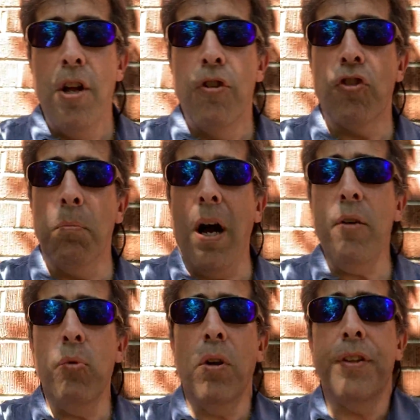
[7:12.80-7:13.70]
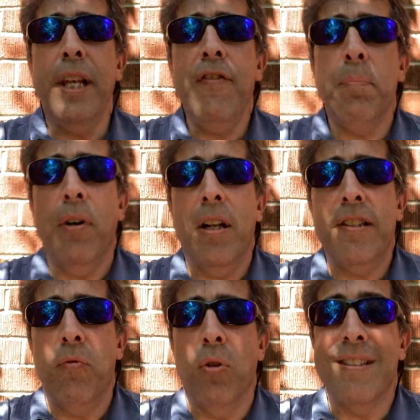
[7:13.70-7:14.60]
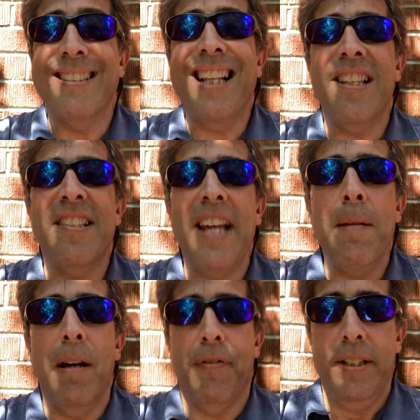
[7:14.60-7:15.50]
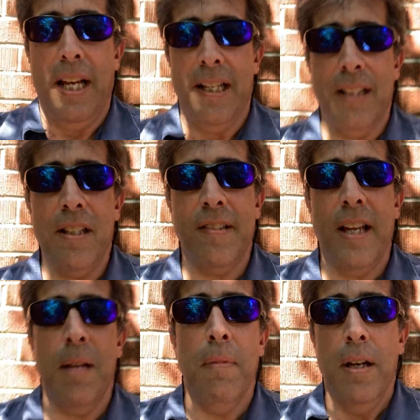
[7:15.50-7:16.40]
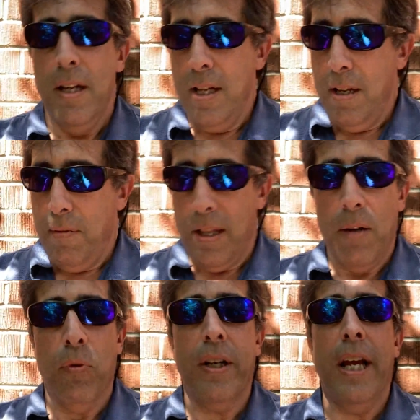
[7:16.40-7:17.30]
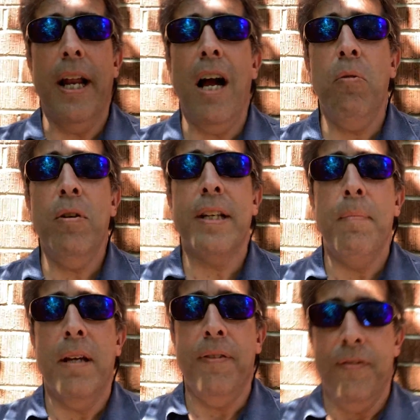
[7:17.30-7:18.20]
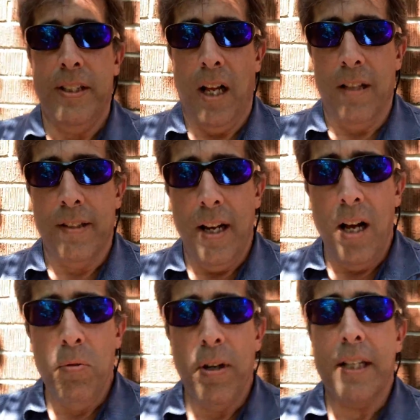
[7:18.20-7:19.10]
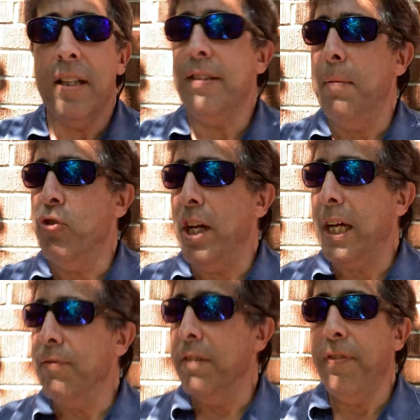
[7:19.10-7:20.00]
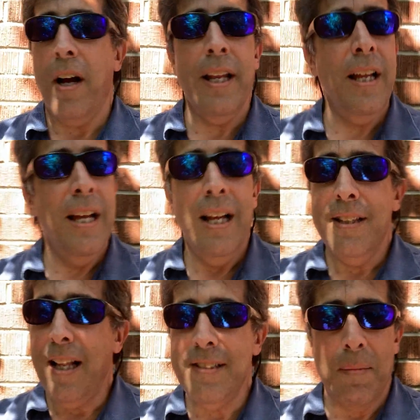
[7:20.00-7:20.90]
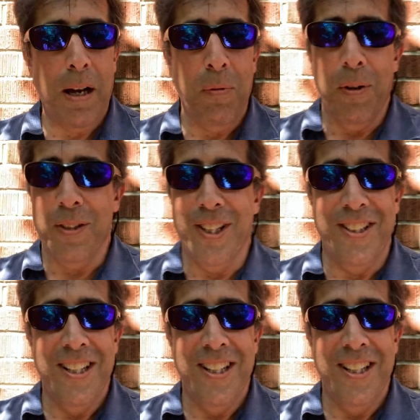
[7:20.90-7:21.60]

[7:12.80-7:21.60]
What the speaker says: So my world, the David Bronstein world, is not the same every day. It's not the same, well, I work 8 hours, I make $50 an hour, I get the same check every Friday. That's not my world.